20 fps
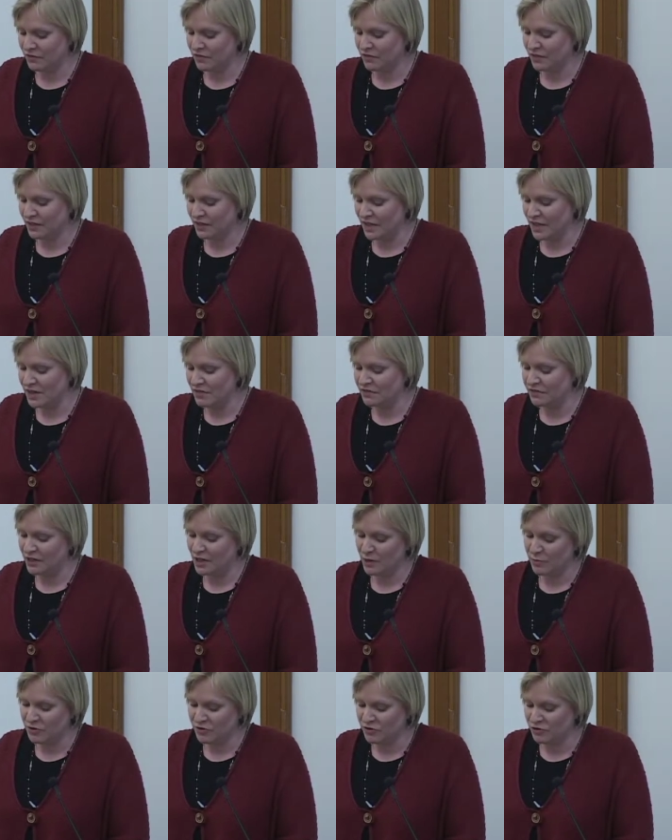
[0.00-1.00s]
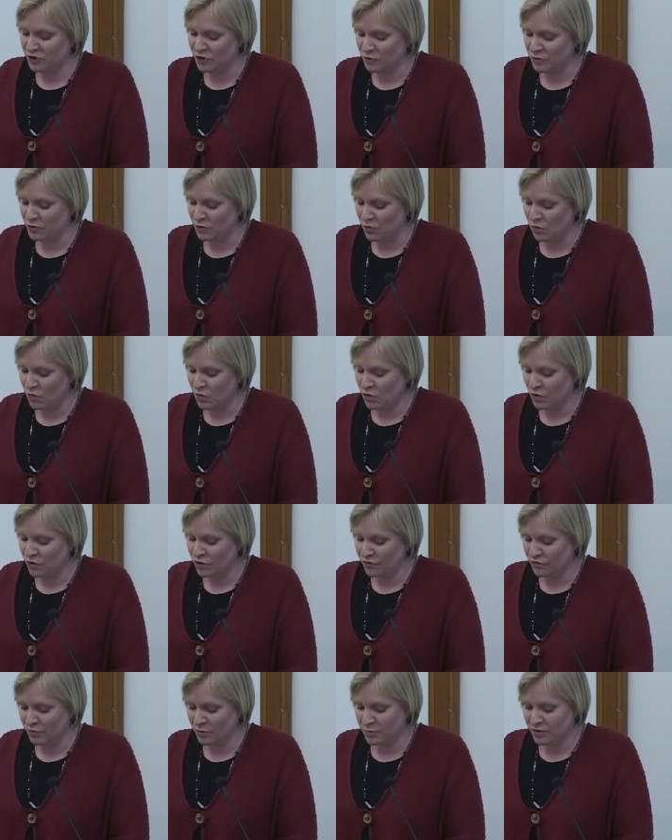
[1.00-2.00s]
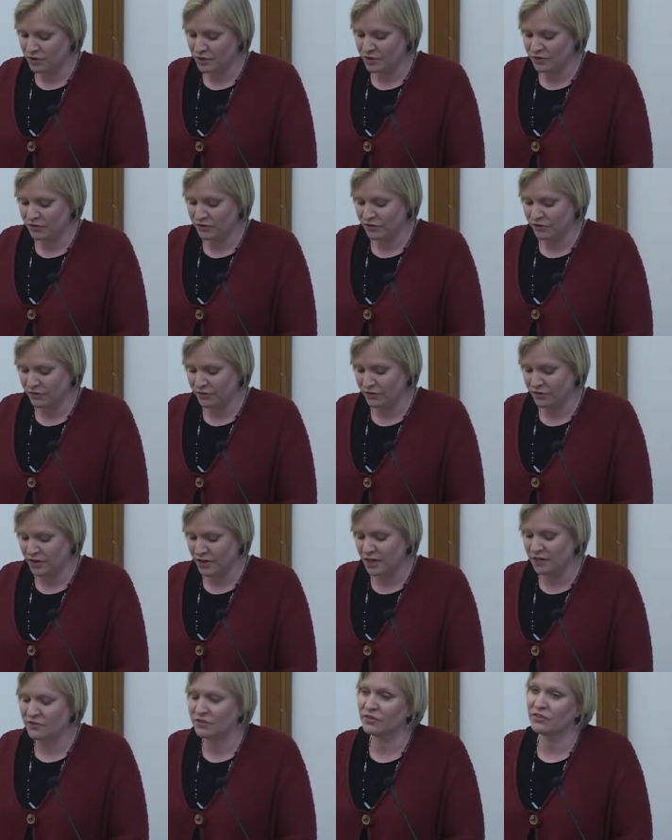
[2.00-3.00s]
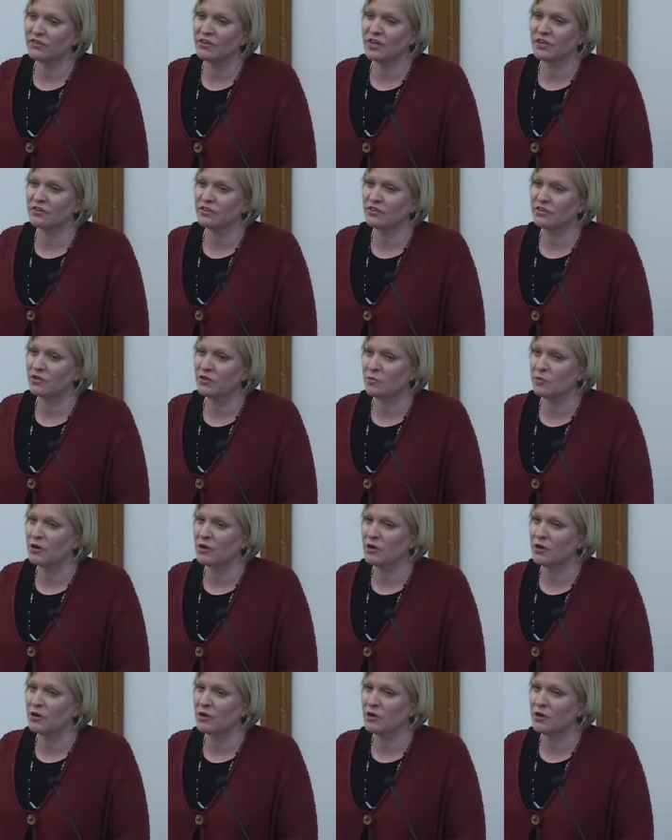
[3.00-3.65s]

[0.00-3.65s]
of the Lifetime Achievement Award of the Political Sociology section of the